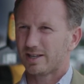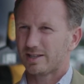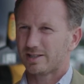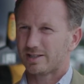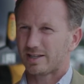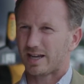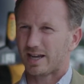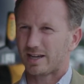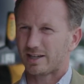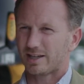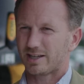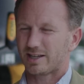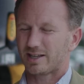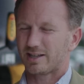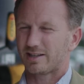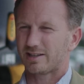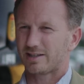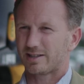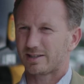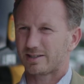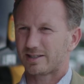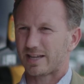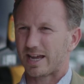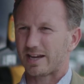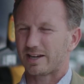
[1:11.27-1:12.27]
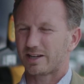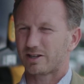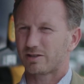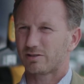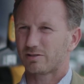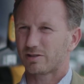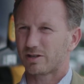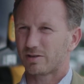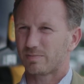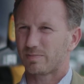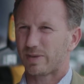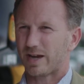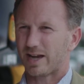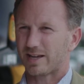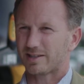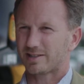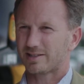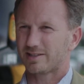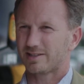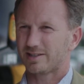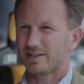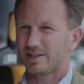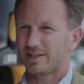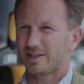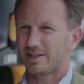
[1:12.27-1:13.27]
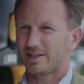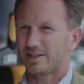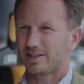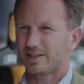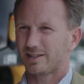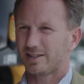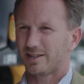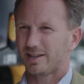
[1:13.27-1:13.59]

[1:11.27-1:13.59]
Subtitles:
technical capacity